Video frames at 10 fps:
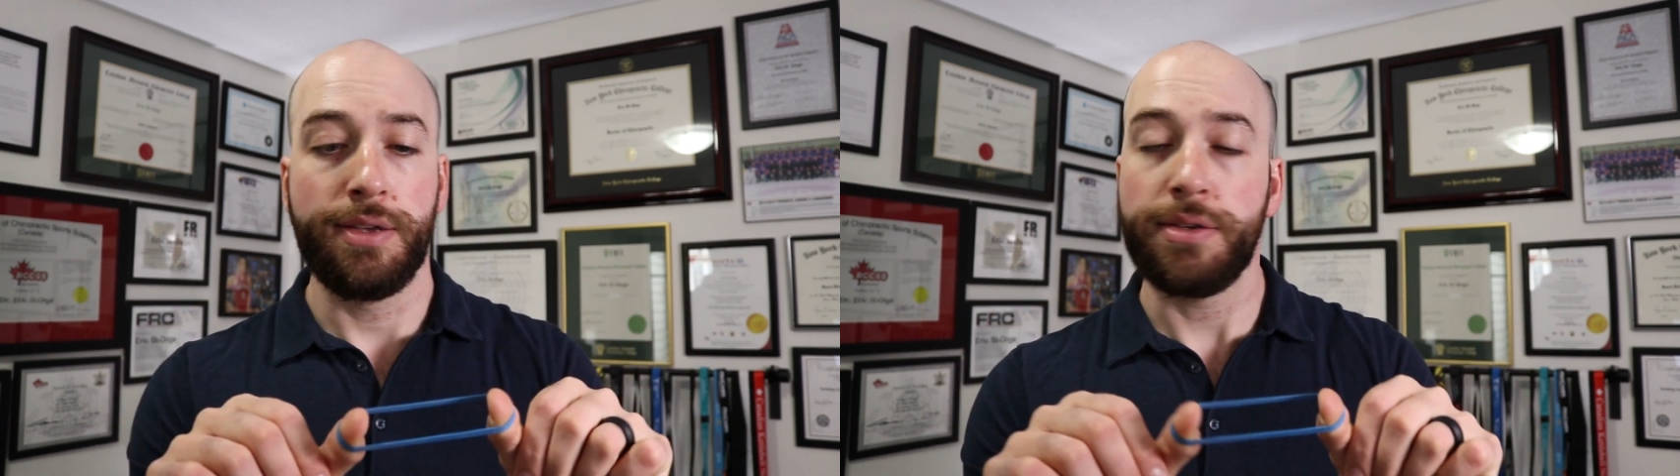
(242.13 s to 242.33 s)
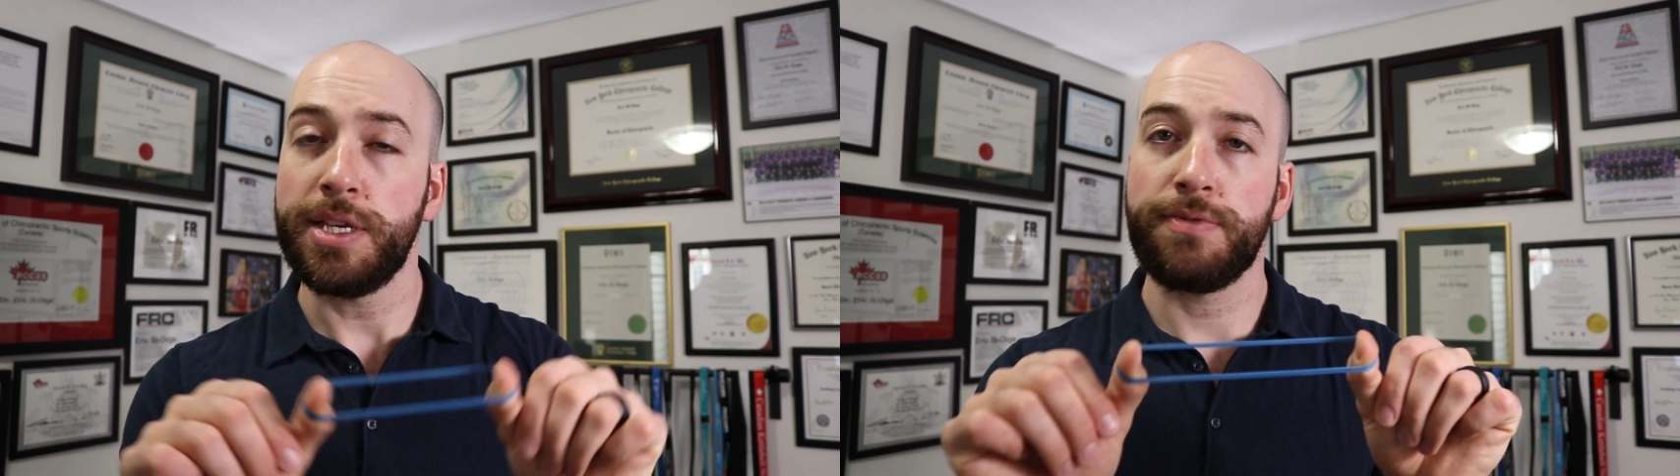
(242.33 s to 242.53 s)

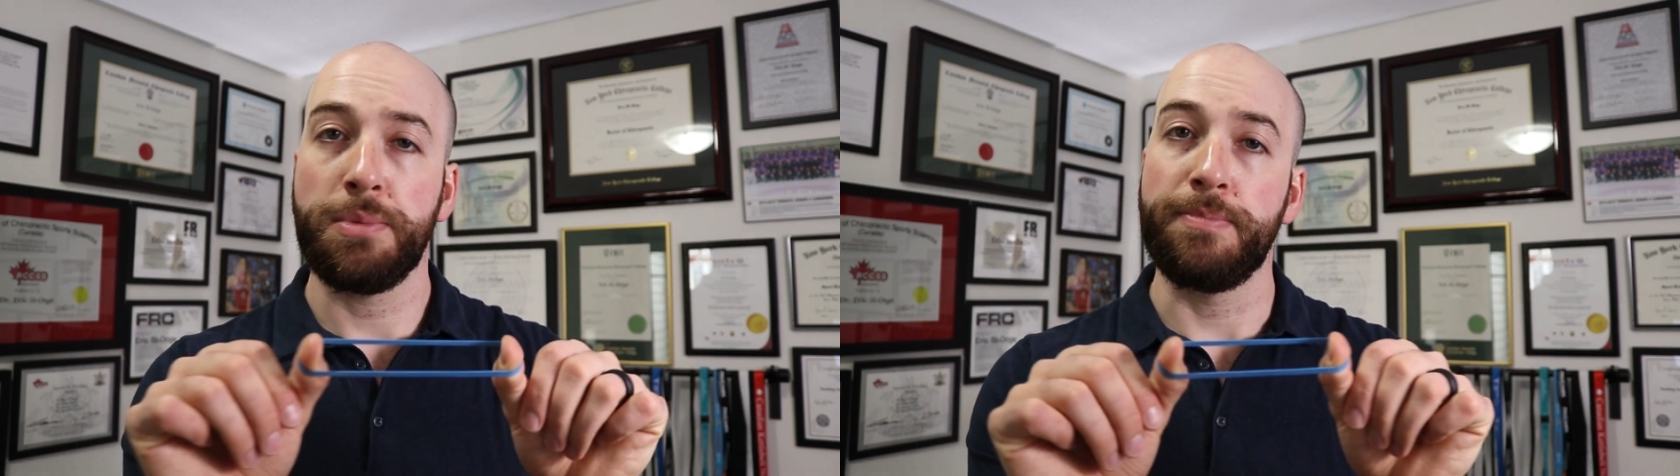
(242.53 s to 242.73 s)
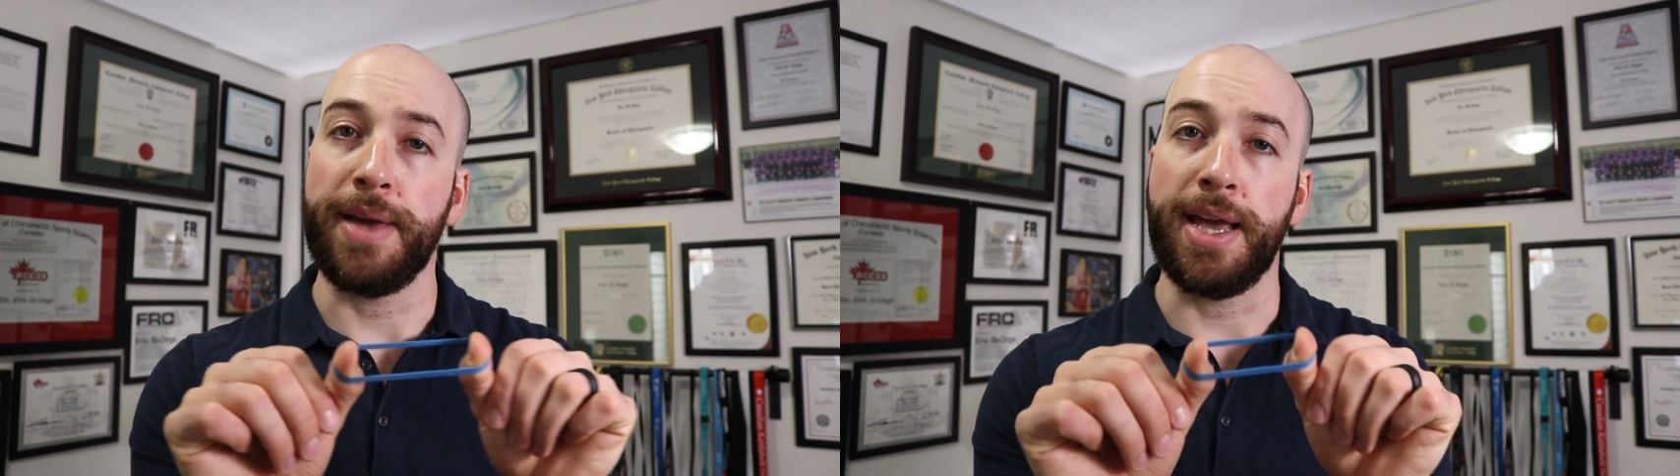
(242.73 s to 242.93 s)
So this
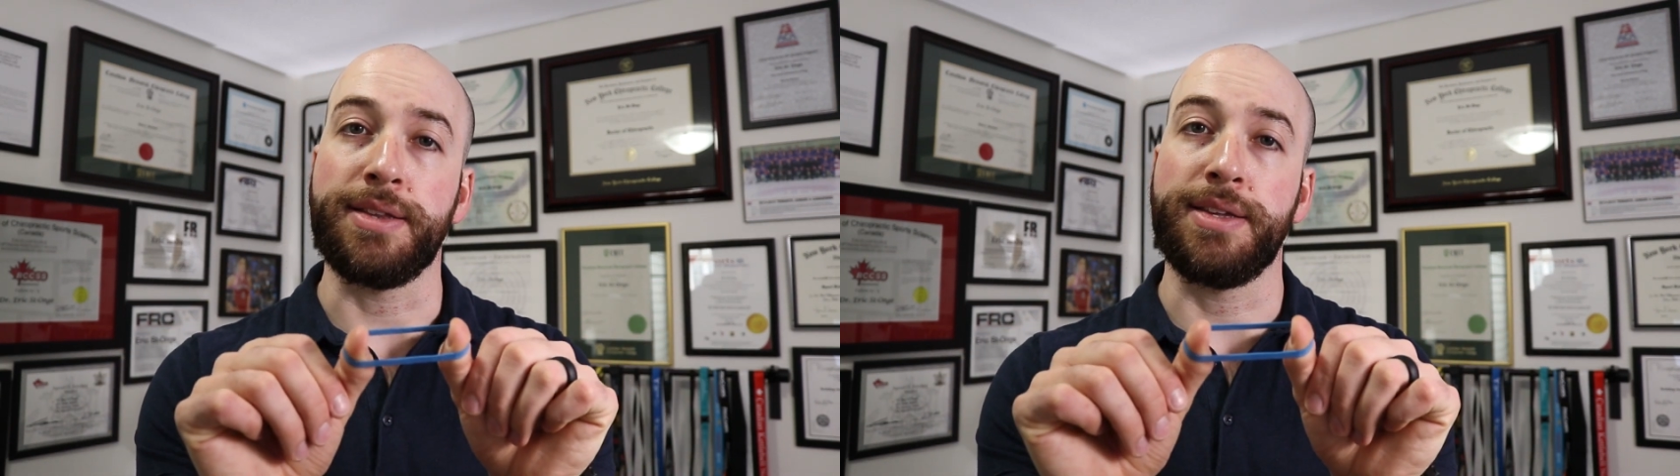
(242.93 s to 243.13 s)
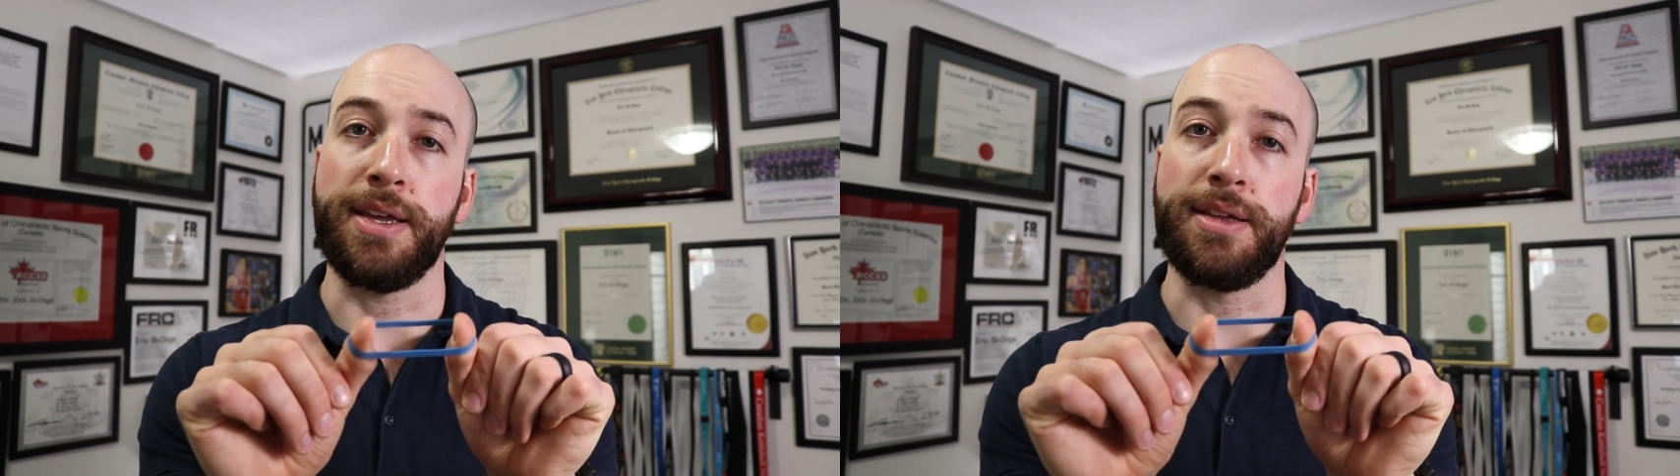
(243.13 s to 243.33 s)
rubber
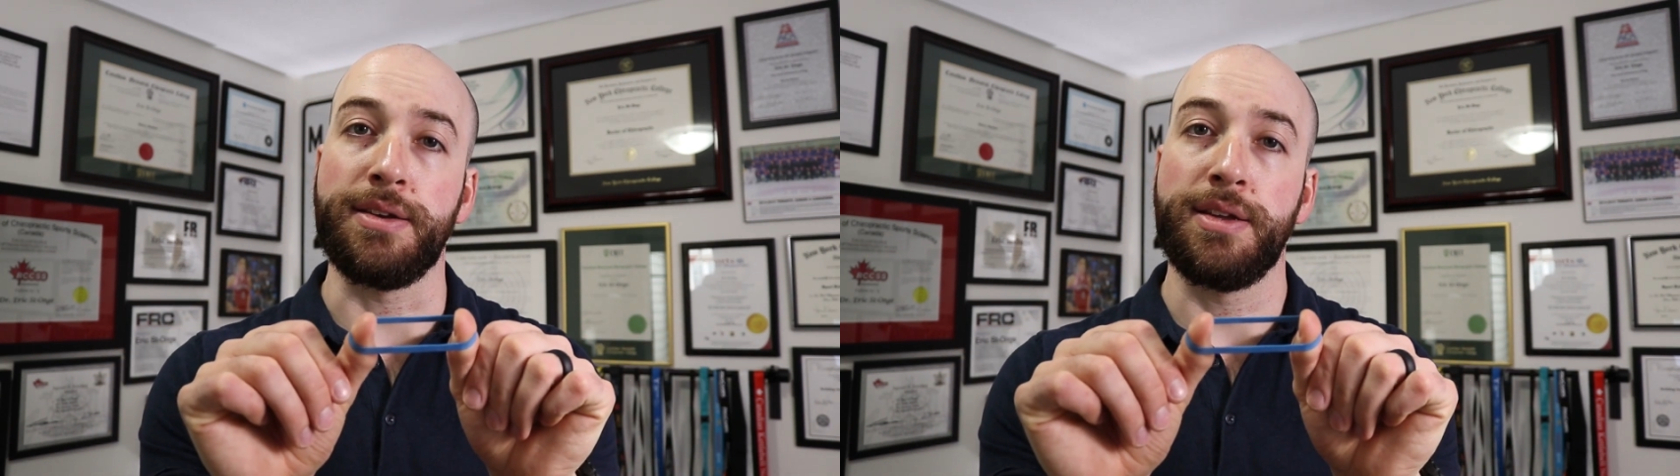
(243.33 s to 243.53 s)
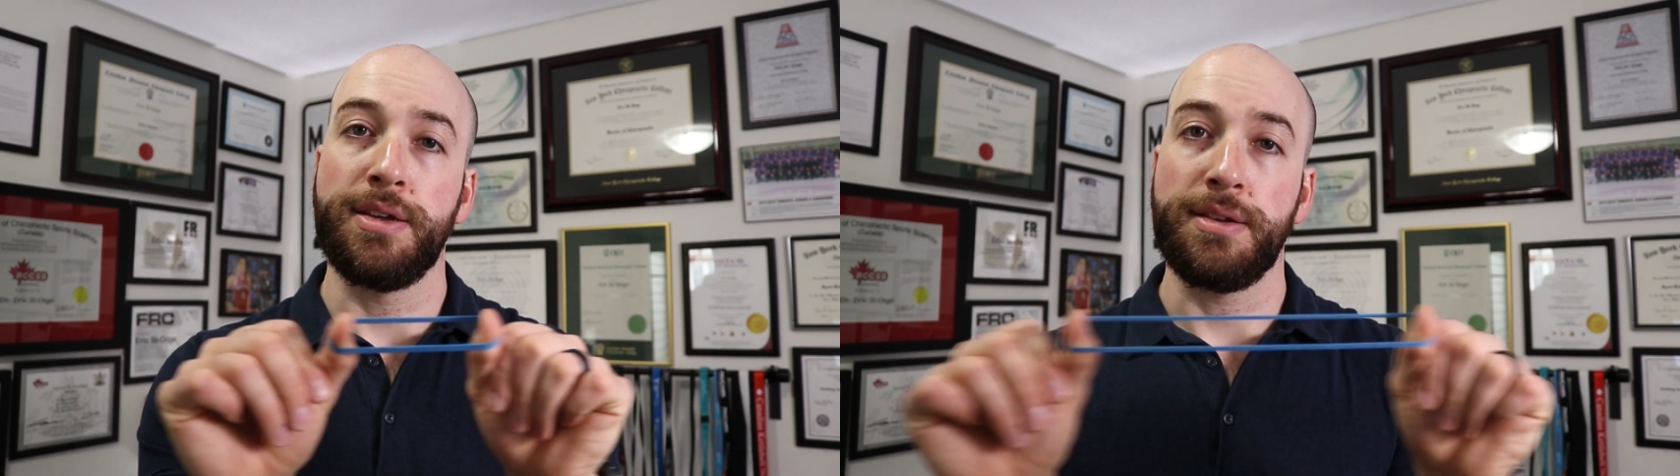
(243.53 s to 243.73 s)
band can